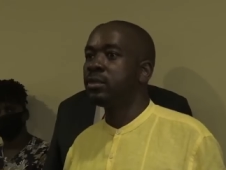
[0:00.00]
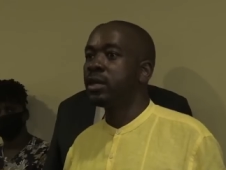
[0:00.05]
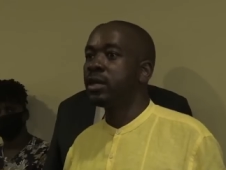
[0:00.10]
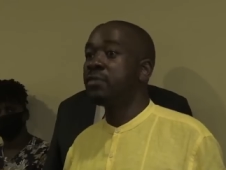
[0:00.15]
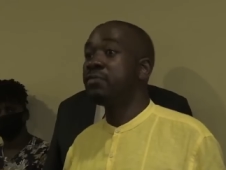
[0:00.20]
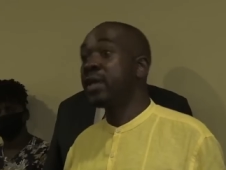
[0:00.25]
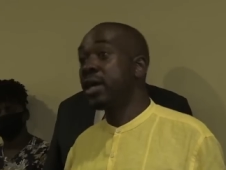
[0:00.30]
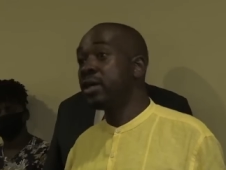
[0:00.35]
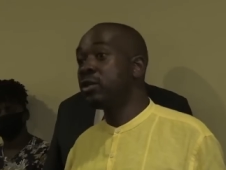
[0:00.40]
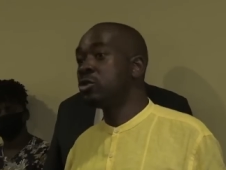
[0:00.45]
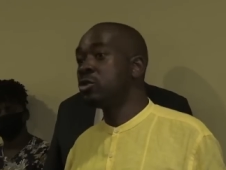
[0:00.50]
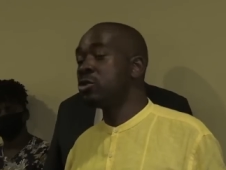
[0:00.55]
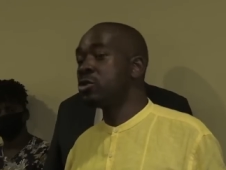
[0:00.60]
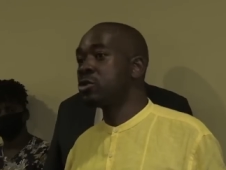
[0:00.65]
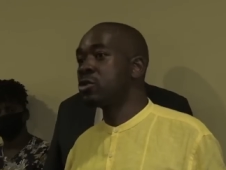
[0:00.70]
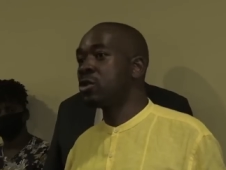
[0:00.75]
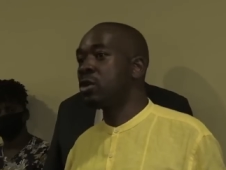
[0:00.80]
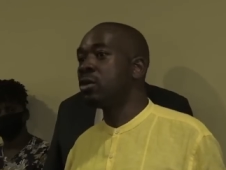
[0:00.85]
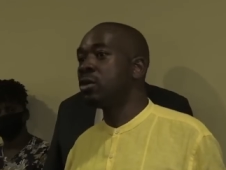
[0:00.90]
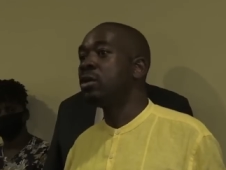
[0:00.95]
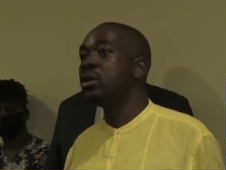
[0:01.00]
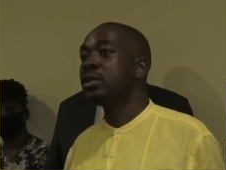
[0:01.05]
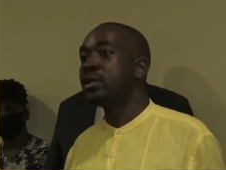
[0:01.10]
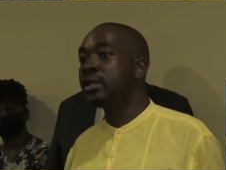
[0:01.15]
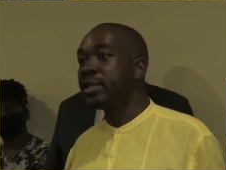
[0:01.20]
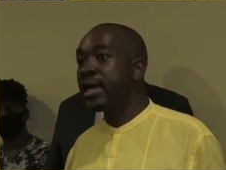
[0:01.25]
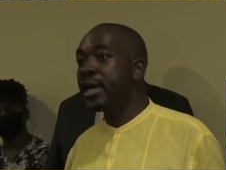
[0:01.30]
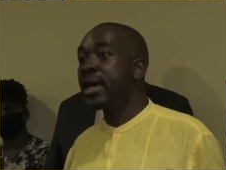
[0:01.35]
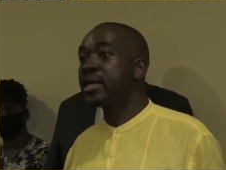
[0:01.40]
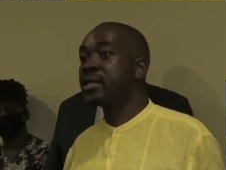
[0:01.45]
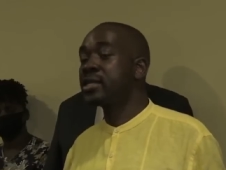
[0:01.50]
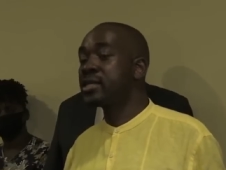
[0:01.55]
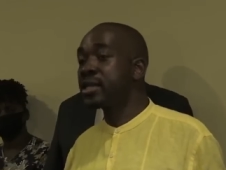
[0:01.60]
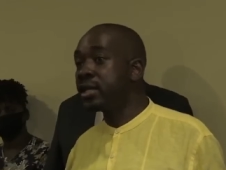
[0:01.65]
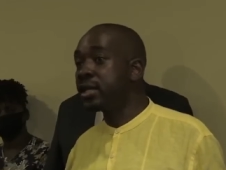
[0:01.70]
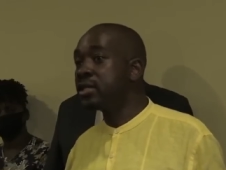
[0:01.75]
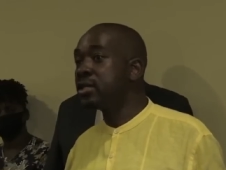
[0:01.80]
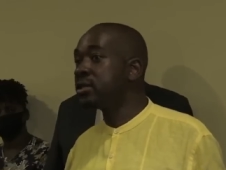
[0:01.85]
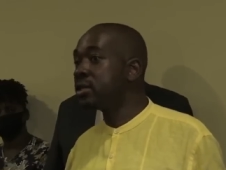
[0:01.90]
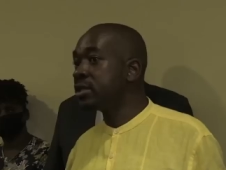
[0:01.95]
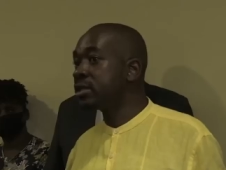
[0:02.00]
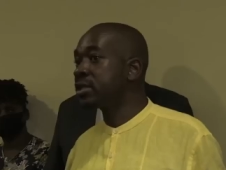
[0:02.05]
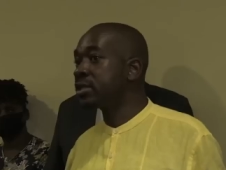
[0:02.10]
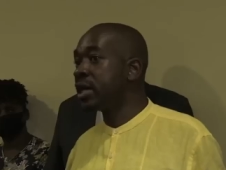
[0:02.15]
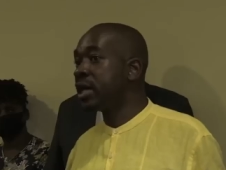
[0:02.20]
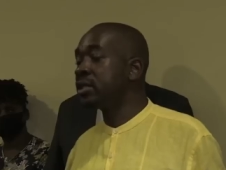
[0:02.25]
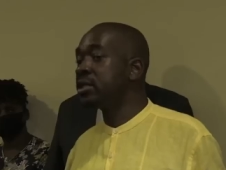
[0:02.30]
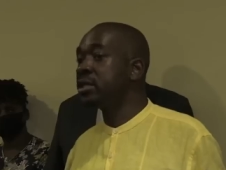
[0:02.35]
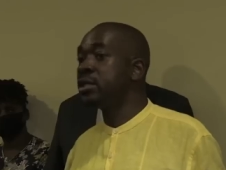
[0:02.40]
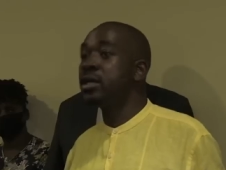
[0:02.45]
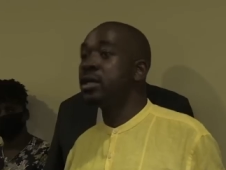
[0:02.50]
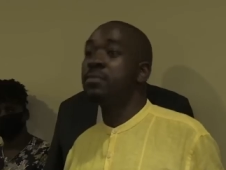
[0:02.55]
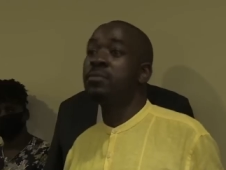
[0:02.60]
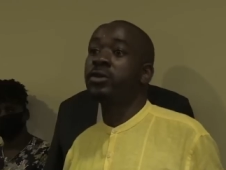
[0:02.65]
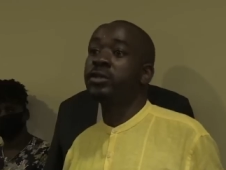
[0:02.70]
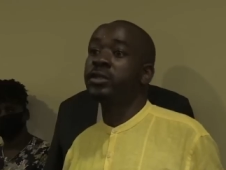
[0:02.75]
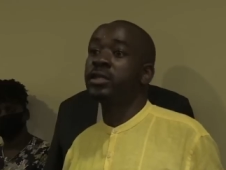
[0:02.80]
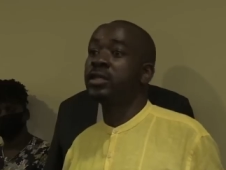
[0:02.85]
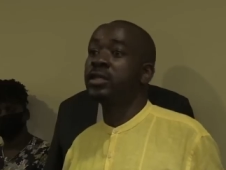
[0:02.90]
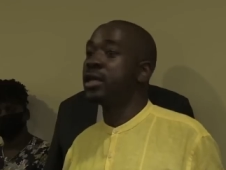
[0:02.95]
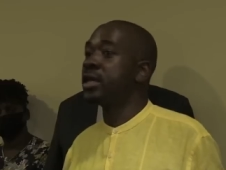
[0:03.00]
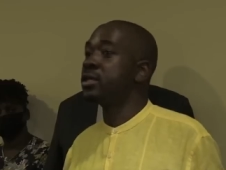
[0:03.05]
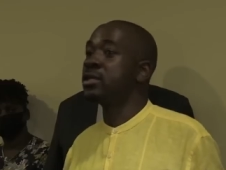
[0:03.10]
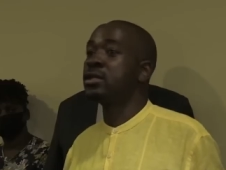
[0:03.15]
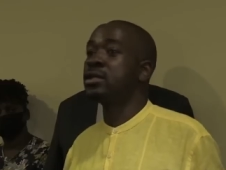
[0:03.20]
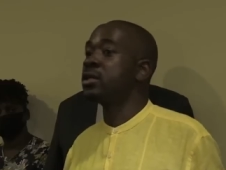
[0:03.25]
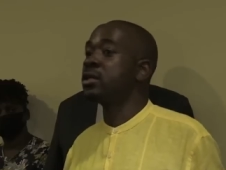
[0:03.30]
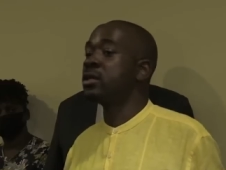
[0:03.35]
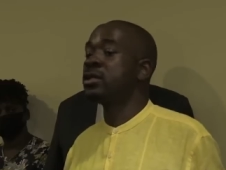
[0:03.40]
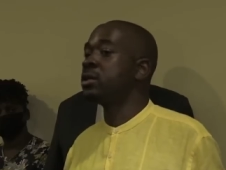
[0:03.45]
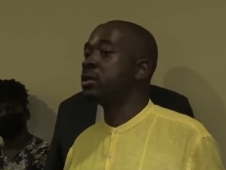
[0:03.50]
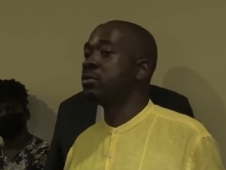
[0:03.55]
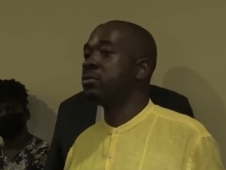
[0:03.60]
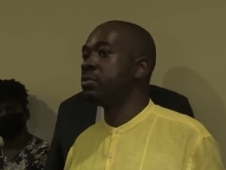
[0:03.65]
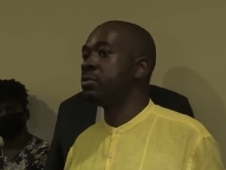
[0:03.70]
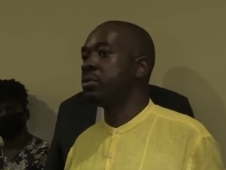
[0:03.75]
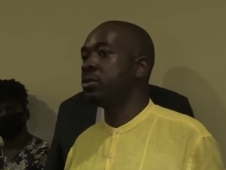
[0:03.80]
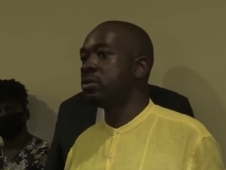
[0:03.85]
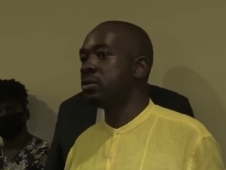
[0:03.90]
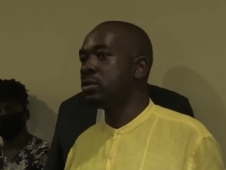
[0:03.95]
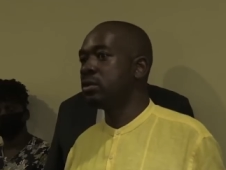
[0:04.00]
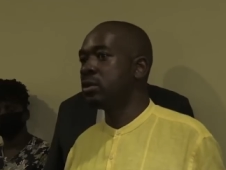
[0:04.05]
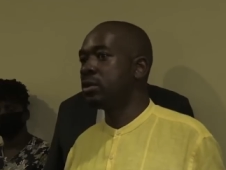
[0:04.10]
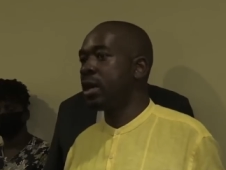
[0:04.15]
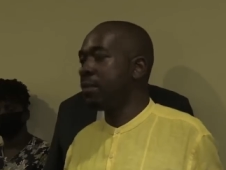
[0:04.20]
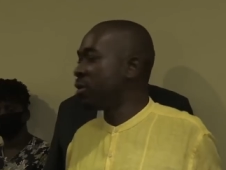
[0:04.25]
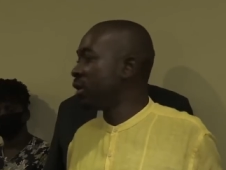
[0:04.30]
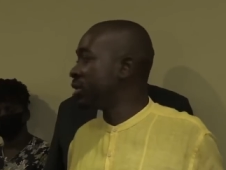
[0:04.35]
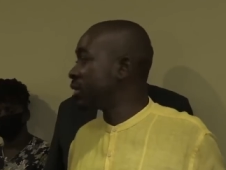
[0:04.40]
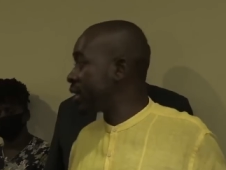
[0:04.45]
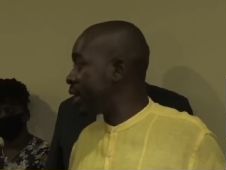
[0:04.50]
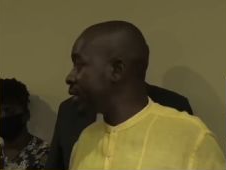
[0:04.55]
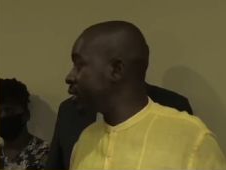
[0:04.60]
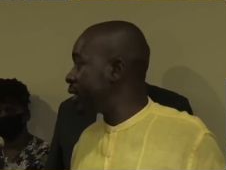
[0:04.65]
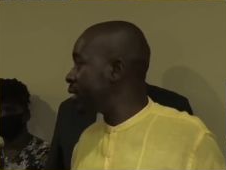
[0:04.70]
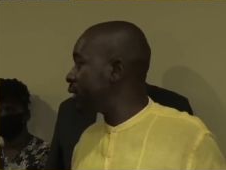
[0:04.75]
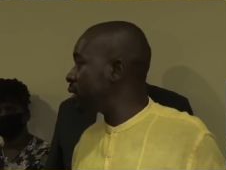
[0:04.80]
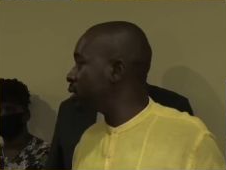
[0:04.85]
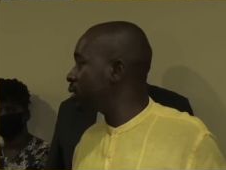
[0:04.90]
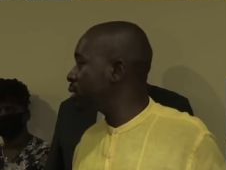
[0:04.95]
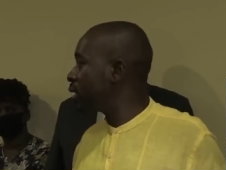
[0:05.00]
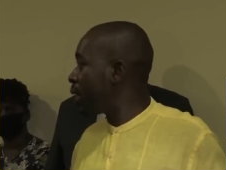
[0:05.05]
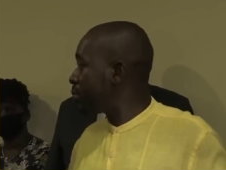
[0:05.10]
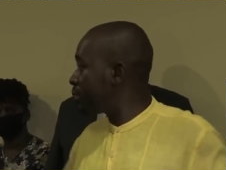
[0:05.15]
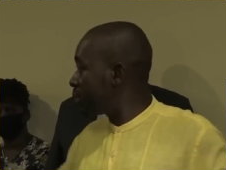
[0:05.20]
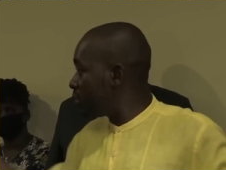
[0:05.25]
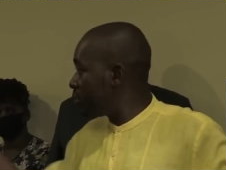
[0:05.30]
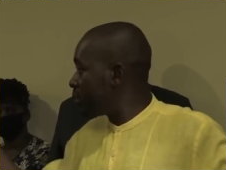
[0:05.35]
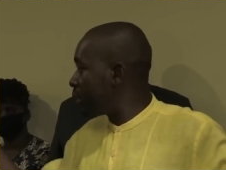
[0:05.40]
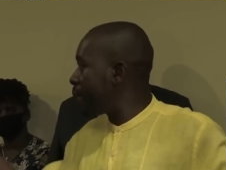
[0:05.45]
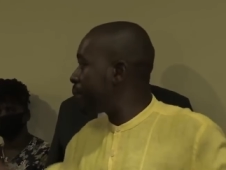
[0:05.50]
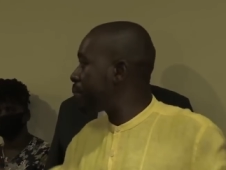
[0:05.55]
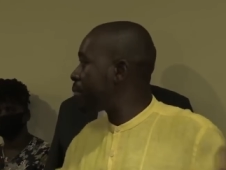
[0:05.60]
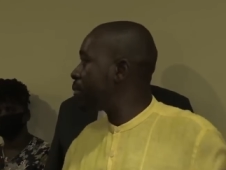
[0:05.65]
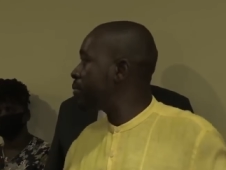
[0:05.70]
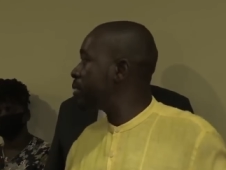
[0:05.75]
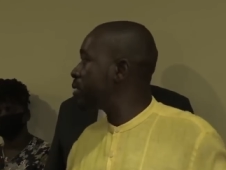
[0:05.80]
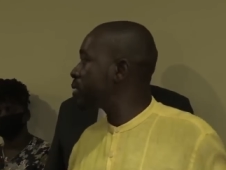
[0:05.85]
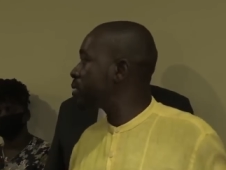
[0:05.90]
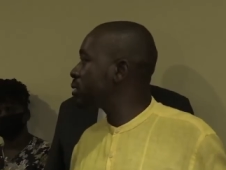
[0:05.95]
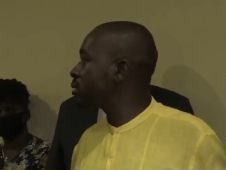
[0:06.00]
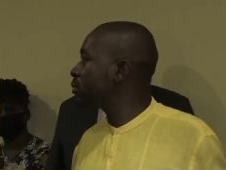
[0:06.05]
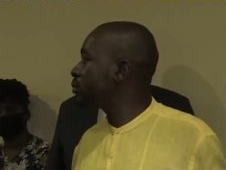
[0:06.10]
If they do so, they are setting this country in a motion that is irretrievable. I'm not threatening. I'm giving a promise.